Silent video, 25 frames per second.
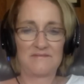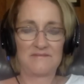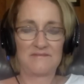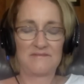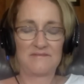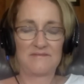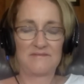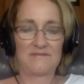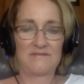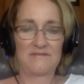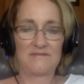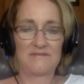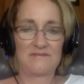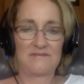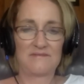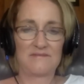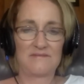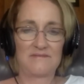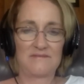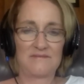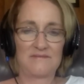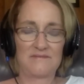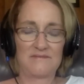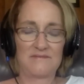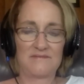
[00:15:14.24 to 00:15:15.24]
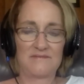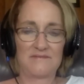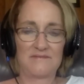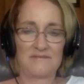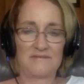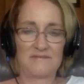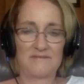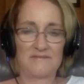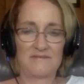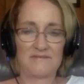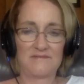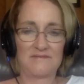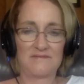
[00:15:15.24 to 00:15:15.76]

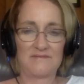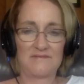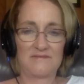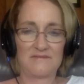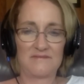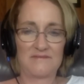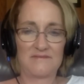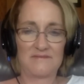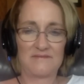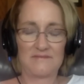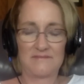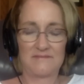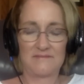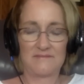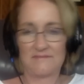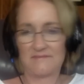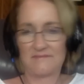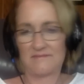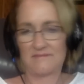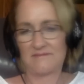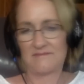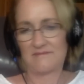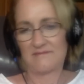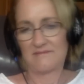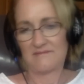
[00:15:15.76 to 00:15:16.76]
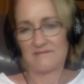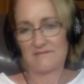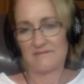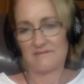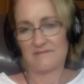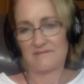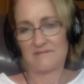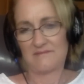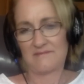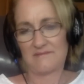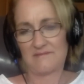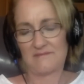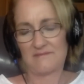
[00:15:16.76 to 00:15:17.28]

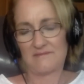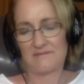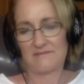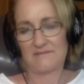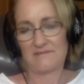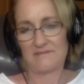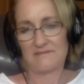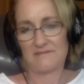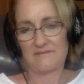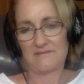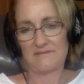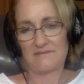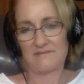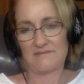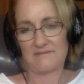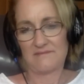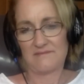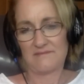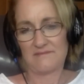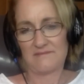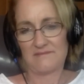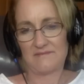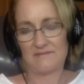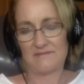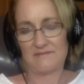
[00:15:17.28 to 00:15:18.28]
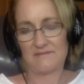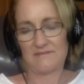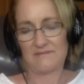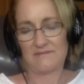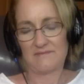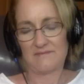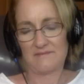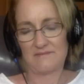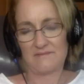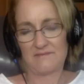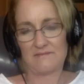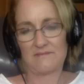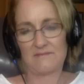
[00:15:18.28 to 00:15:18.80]

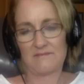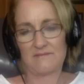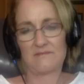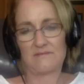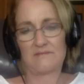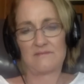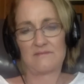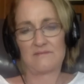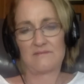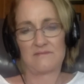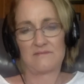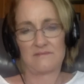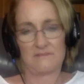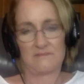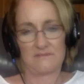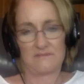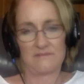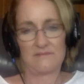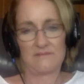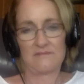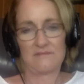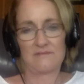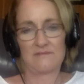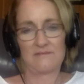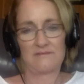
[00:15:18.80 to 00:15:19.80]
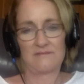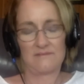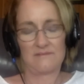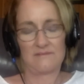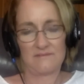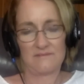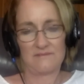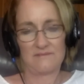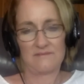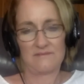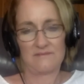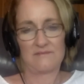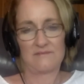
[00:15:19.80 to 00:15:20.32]

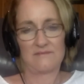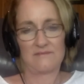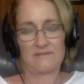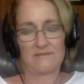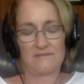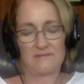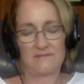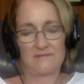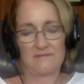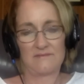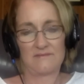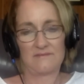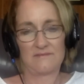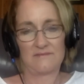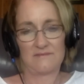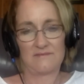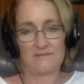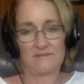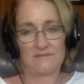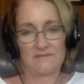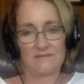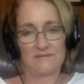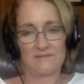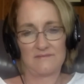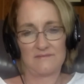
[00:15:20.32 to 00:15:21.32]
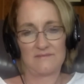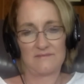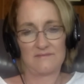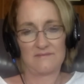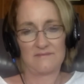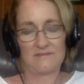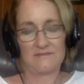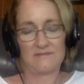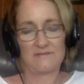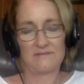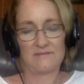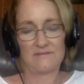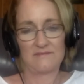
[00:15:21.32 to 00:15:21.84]

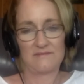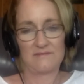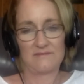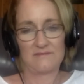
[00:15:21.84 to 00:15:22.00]
This person isn't speaking.